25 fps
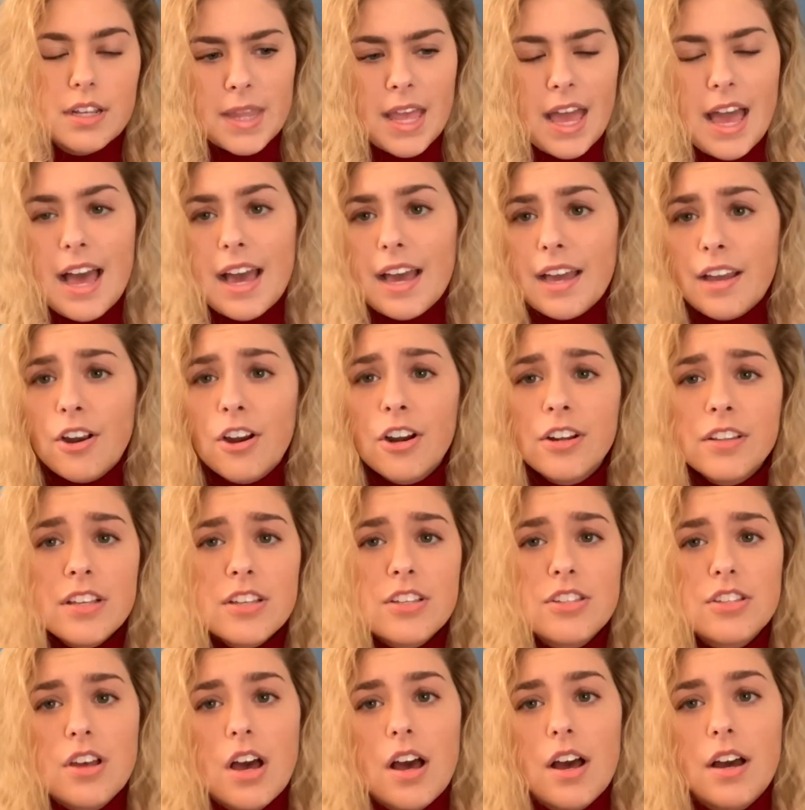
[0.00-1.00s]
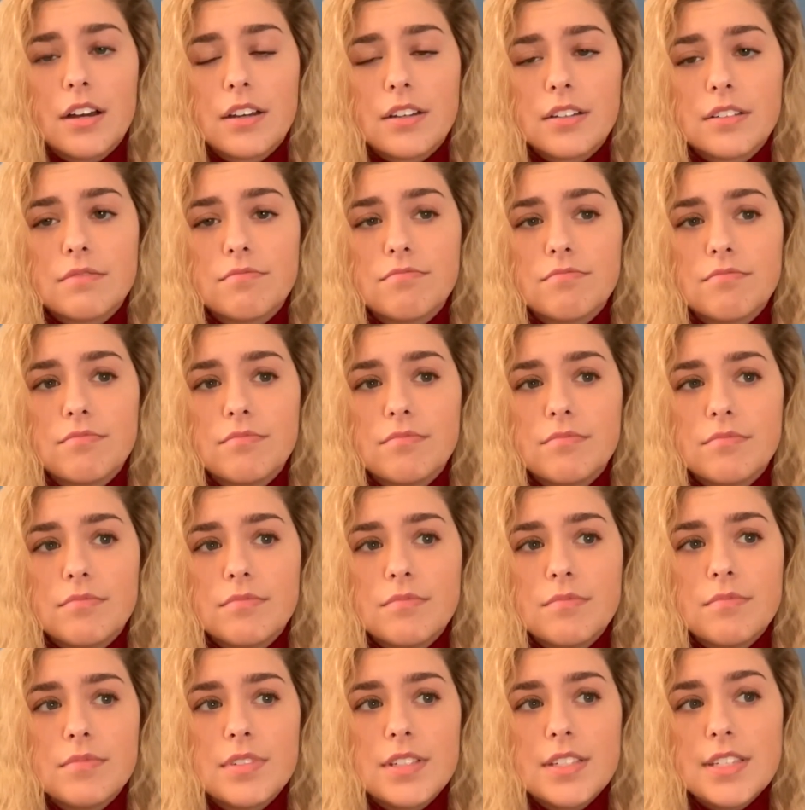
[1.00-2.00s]
I heard the song
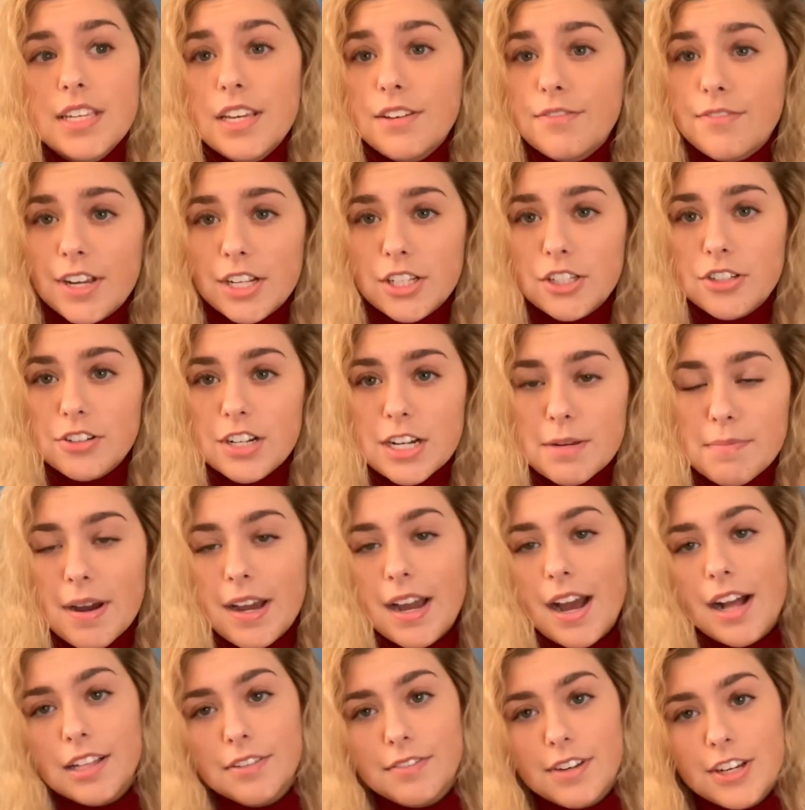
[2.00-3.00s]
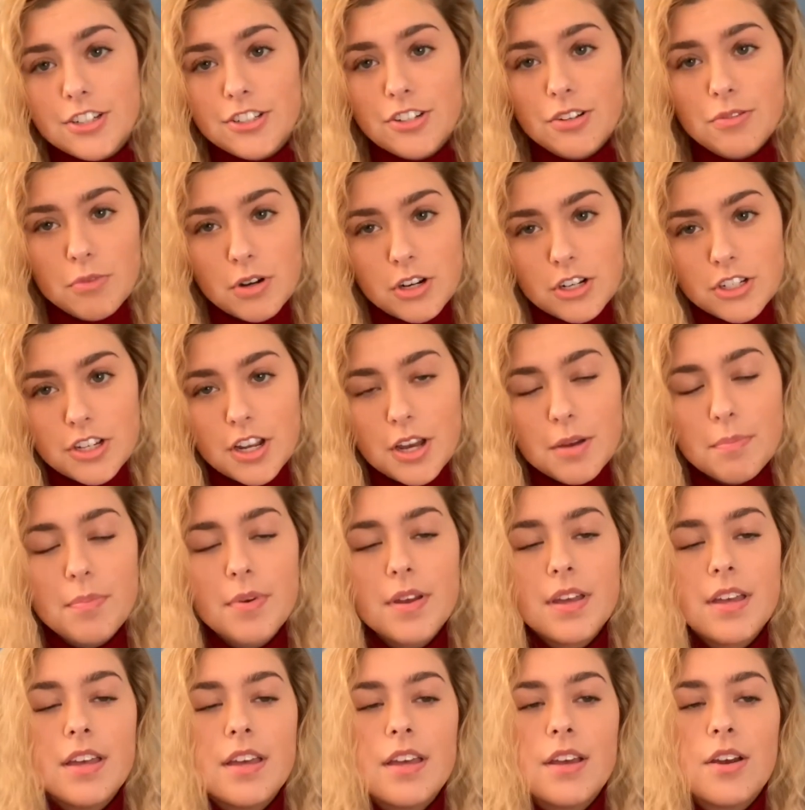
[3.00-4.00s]
Sea of Victory by Elevation Worship
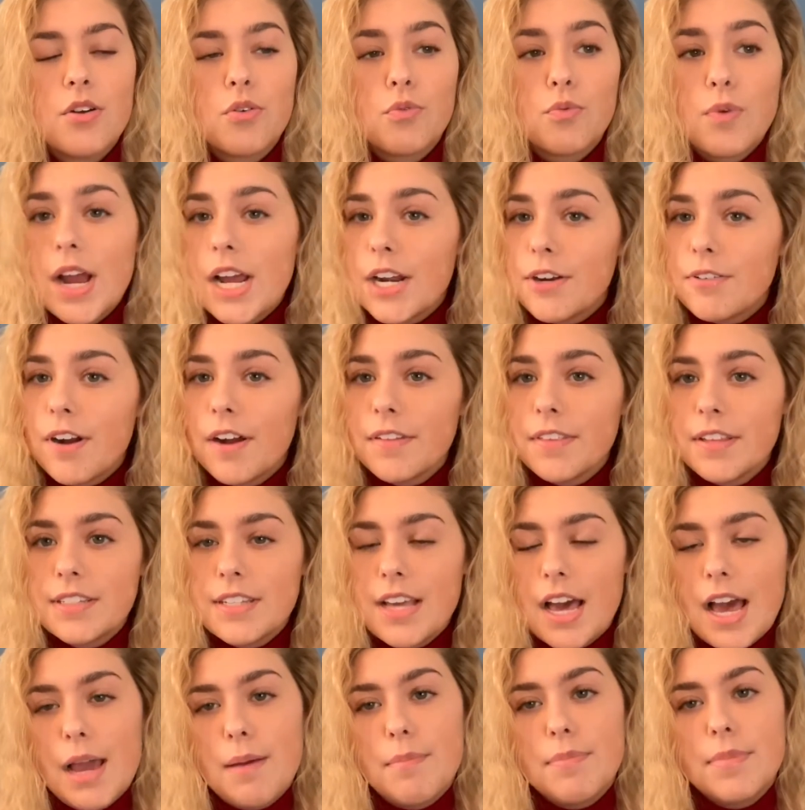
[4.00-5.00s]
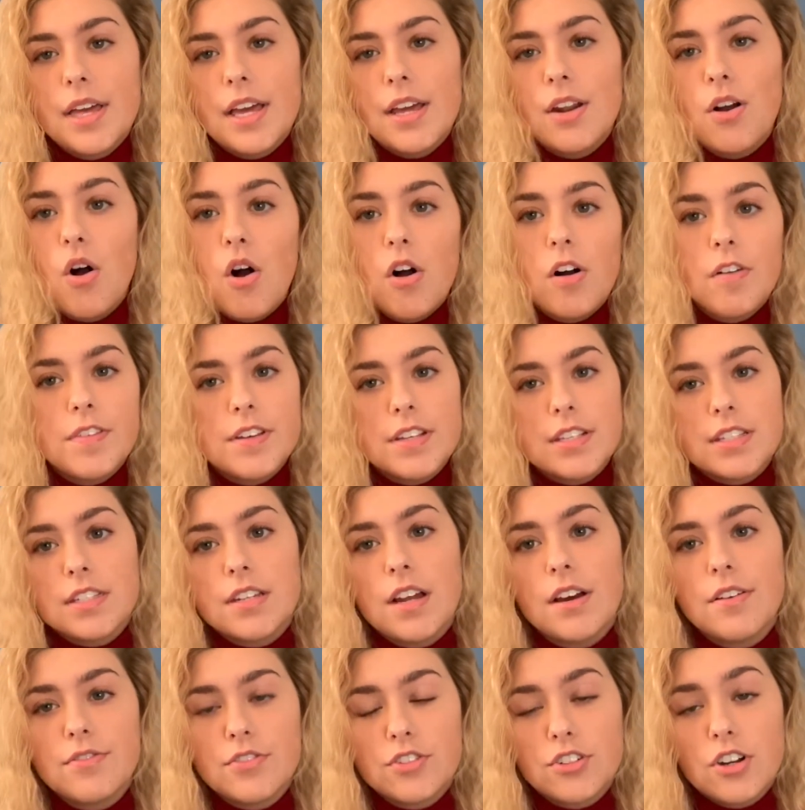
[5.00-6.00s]
right around the time that all this
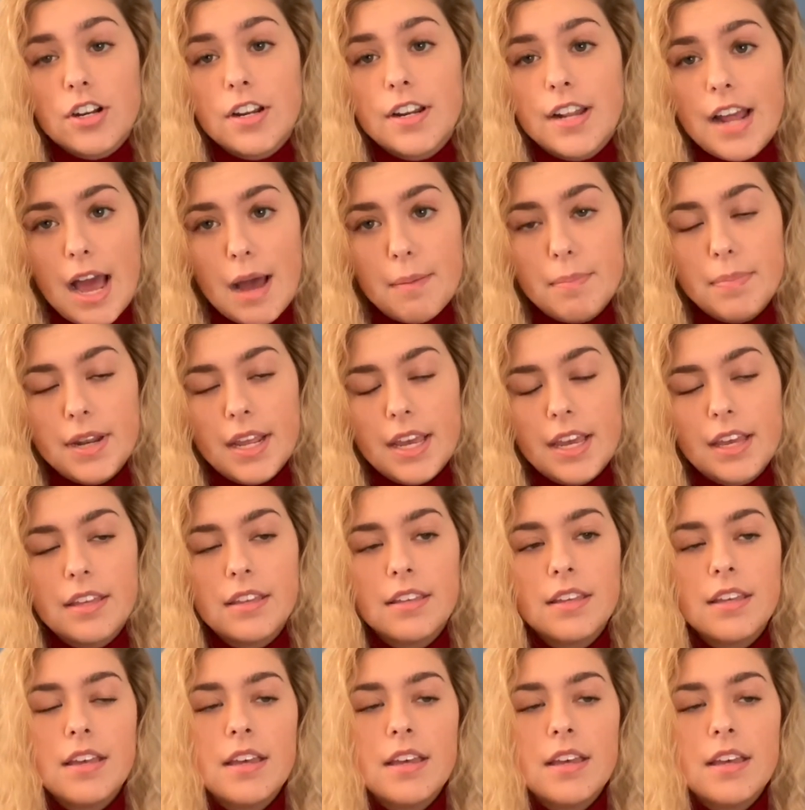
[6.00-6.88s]
stuff started happening.